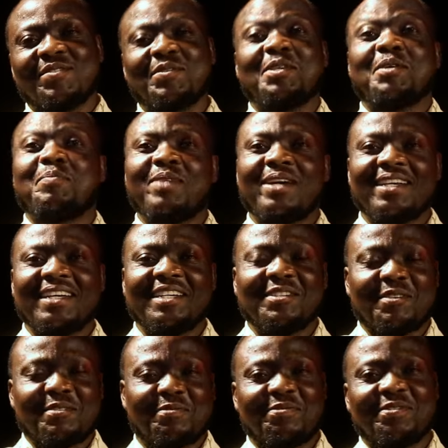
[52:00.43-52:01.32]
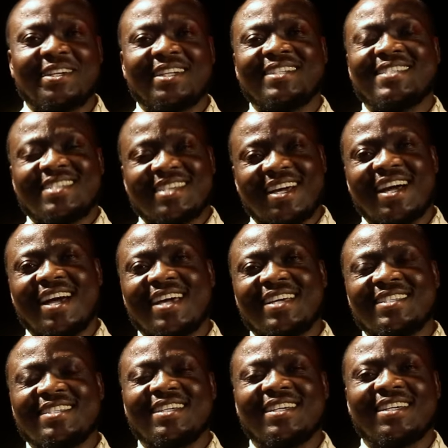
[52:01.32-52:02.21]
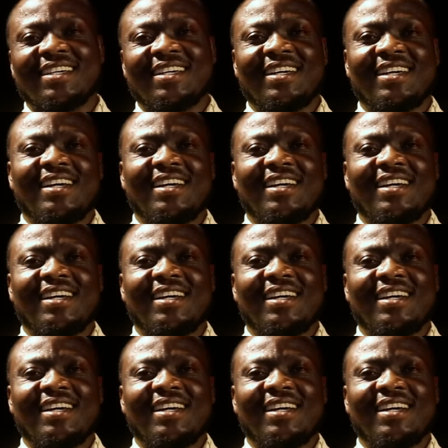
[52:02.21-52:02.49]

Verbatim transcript: with your brother and your friend Sir Isaac.